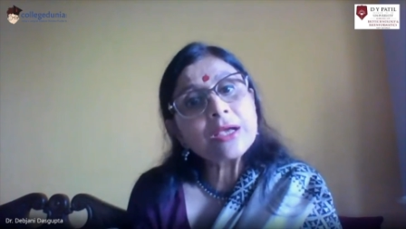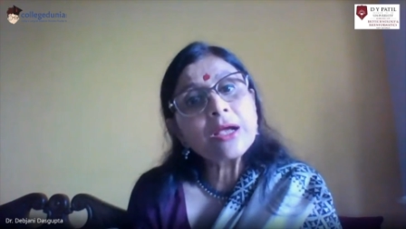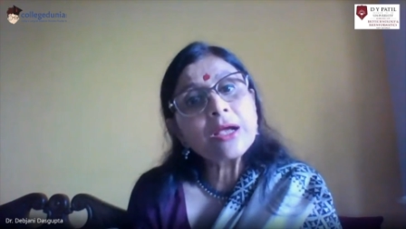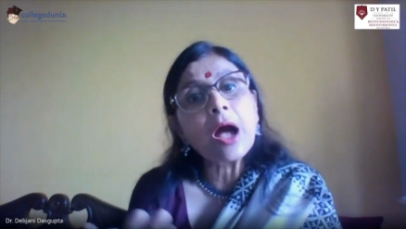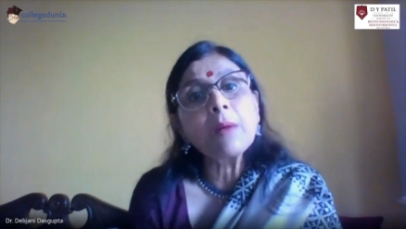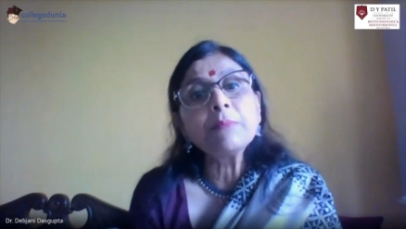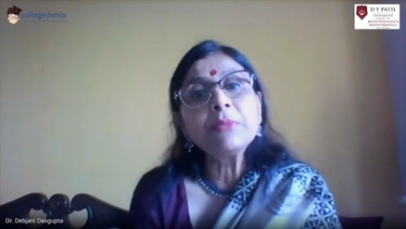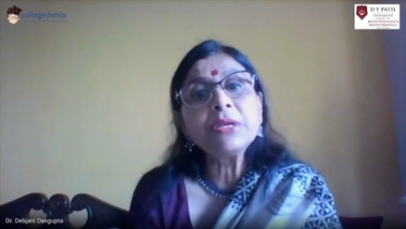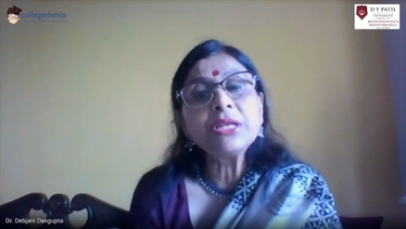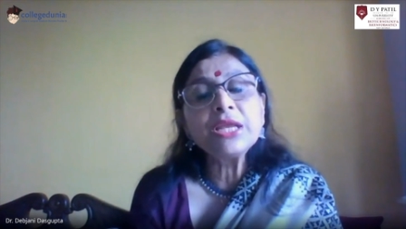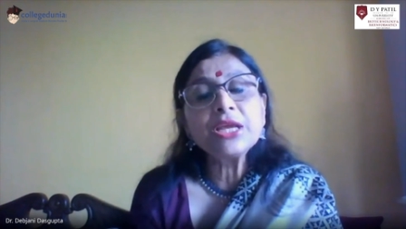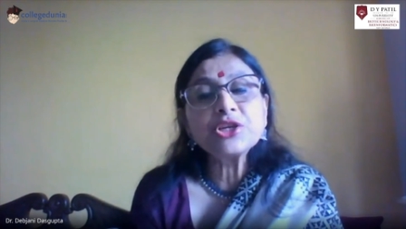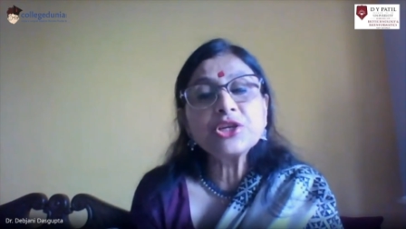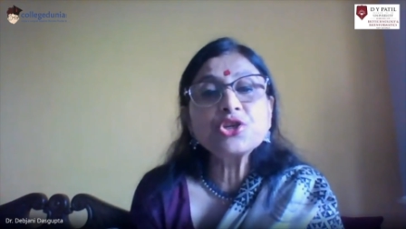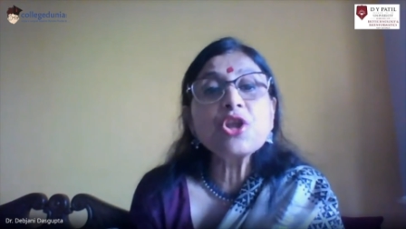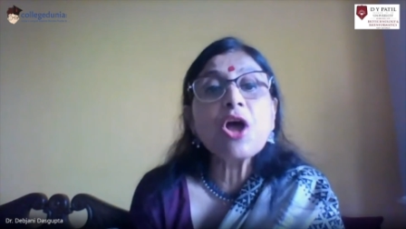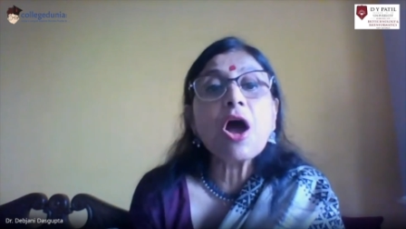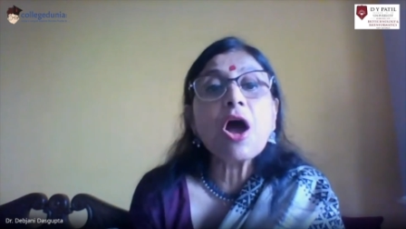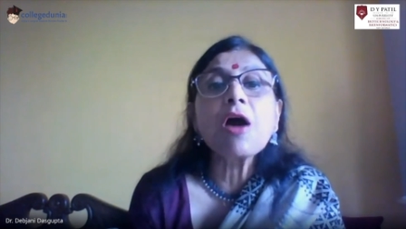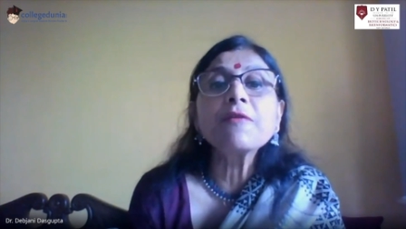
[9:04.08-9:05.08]
a
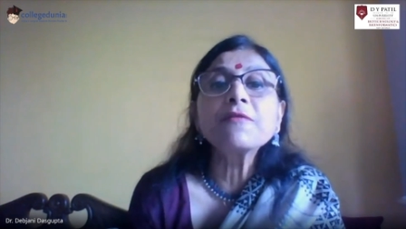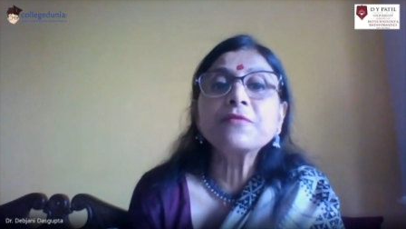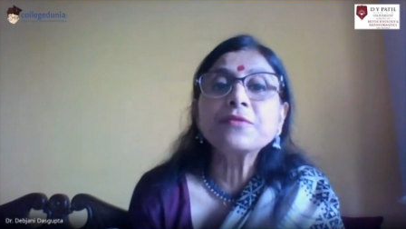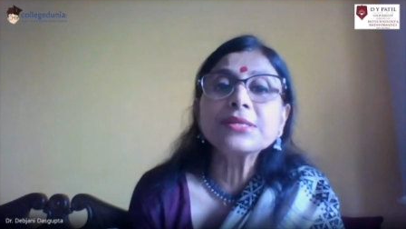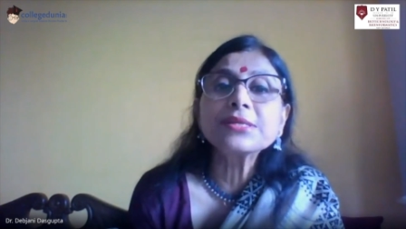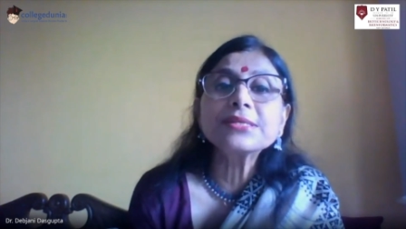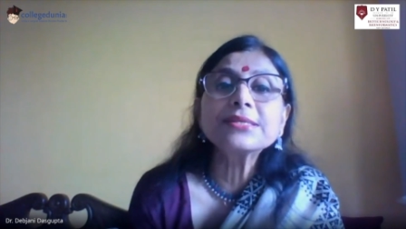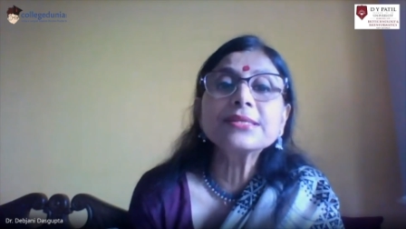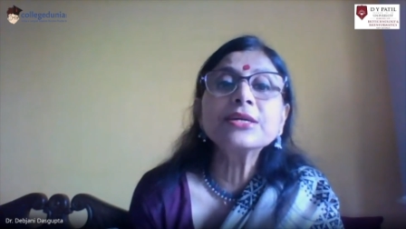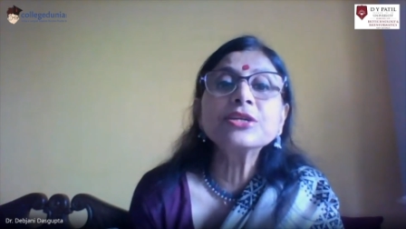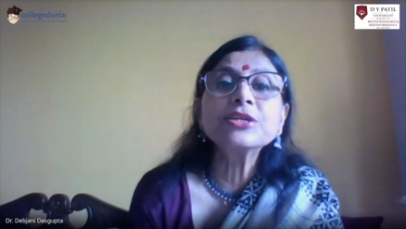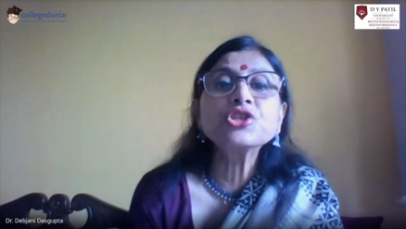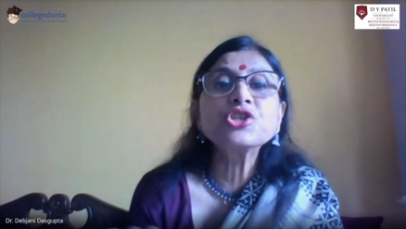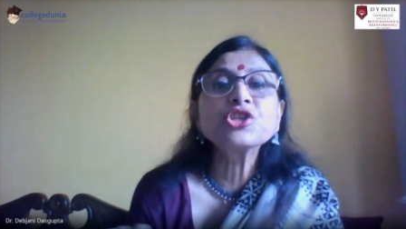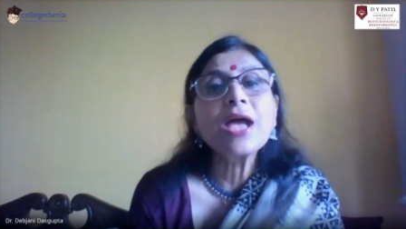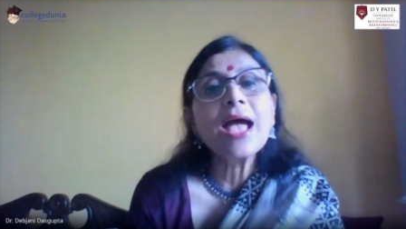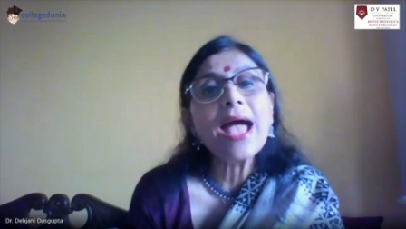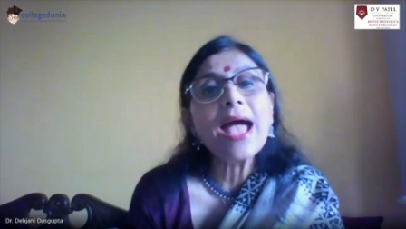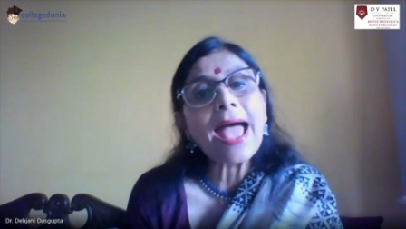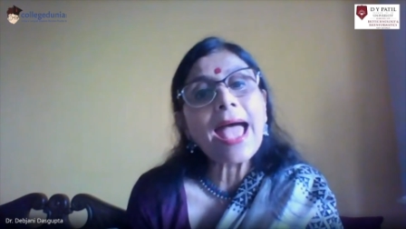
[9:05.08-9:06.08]
combination of research
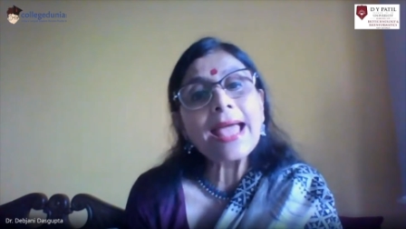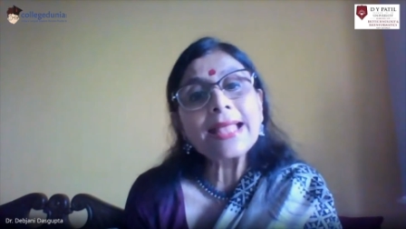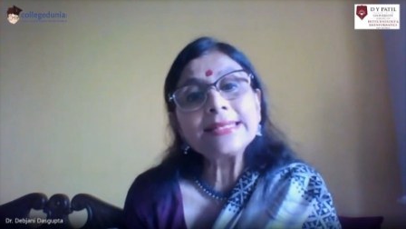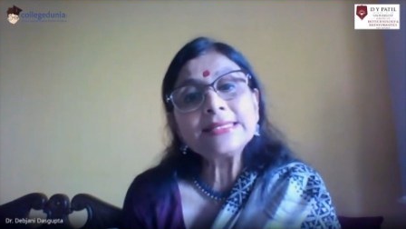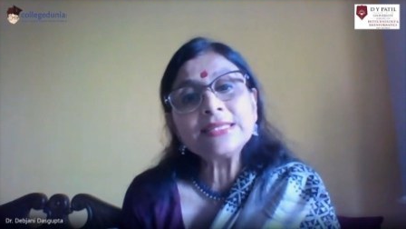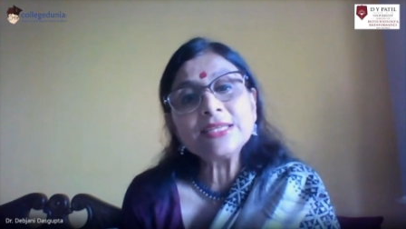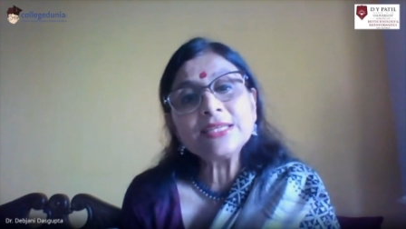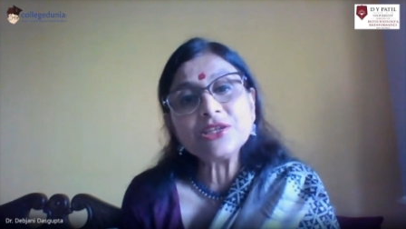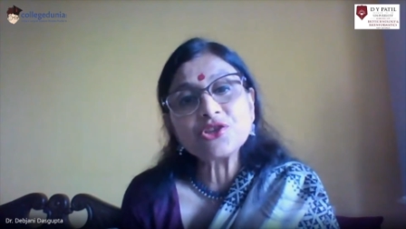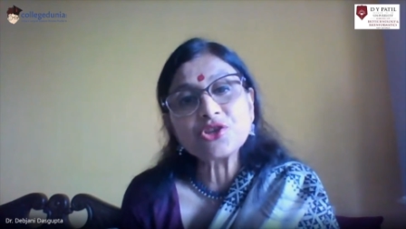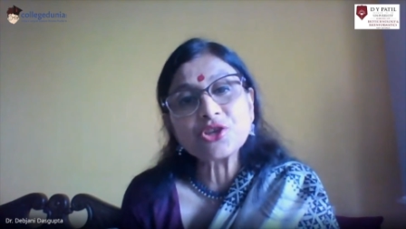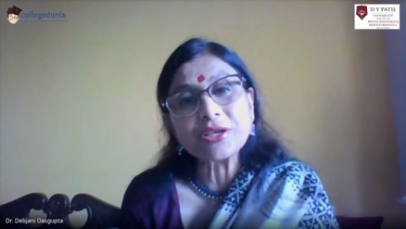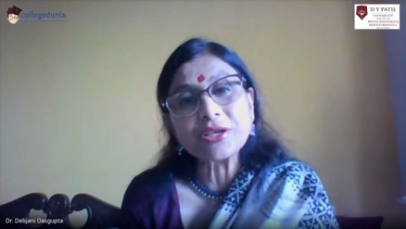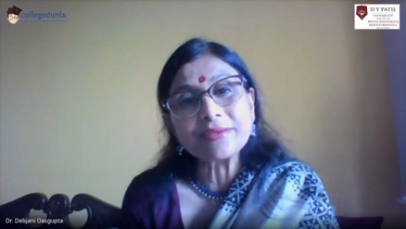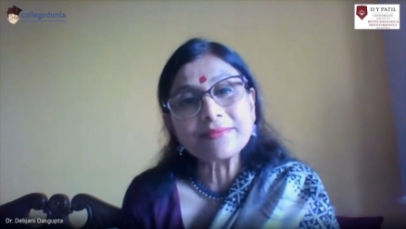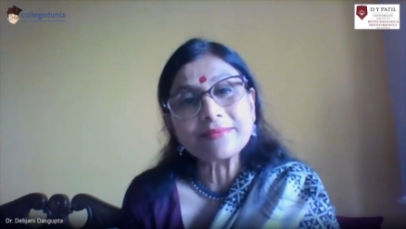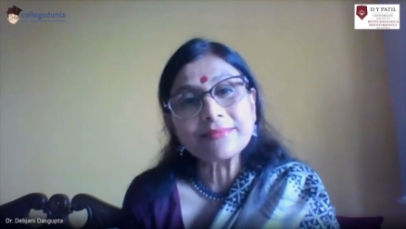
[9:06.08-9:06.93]
and teaching.